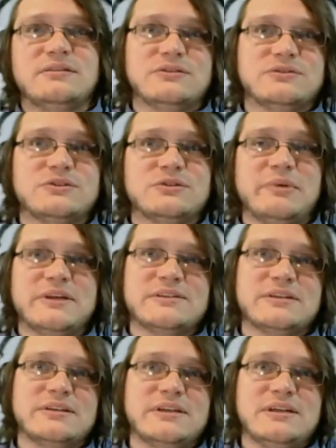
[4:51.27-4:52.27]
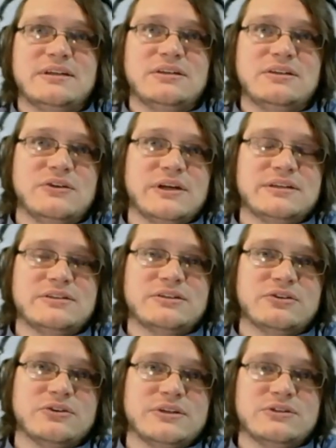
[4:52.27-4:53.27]
so basically you get into
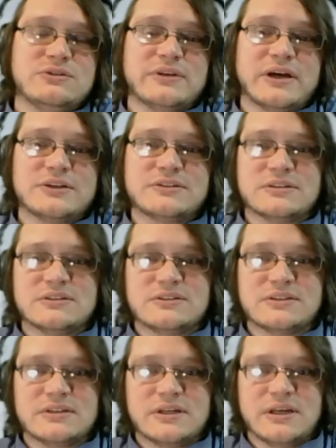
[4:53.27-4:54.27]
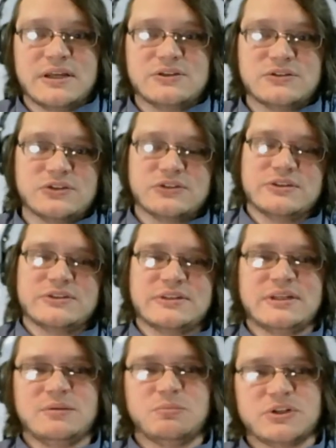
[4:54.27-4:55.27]
the early 2000s and you start to
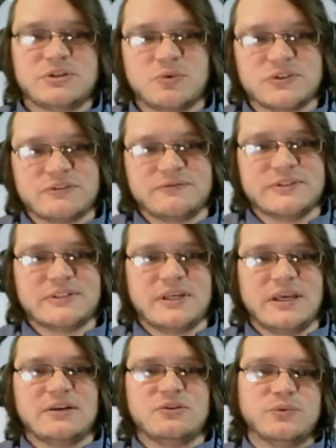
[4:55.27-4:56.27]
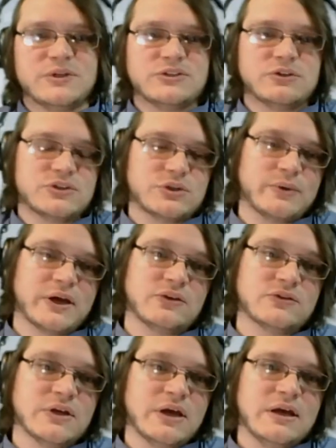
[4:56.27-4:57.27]
see much more sophisticated research
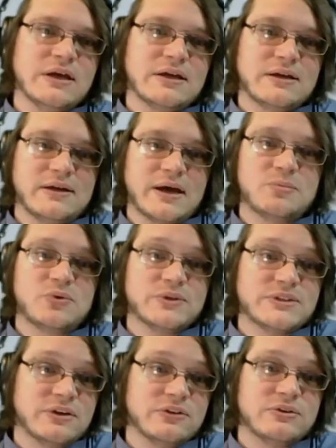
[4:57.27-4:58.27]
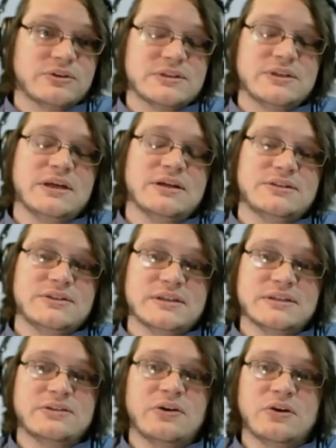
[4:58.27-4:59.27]
around cannabinoids other than
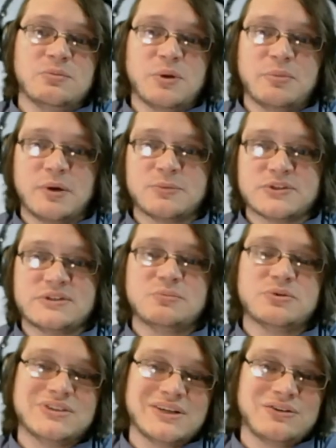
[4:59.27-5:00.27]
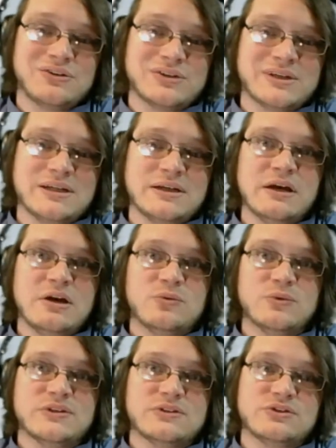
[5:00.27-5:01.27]
THC starting to be published, and particularly
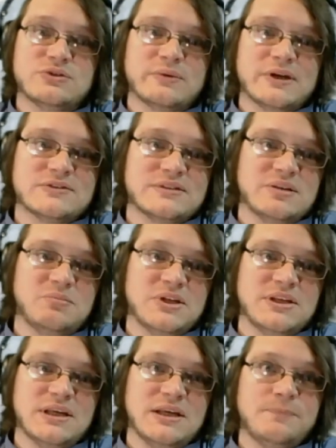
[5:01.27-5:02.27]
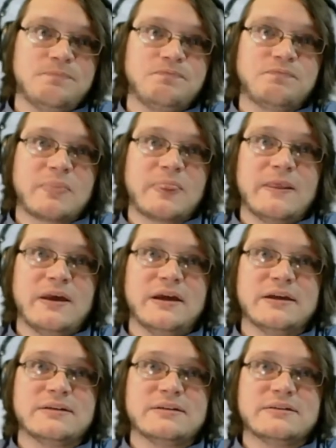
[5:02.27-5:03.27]
research around CBD.
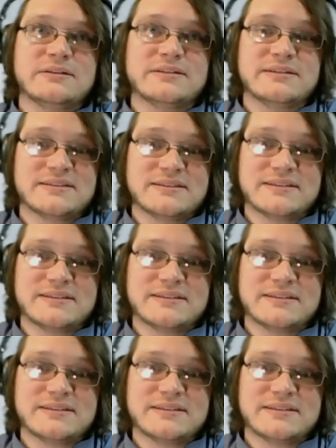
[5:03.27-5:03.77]
And this isn't to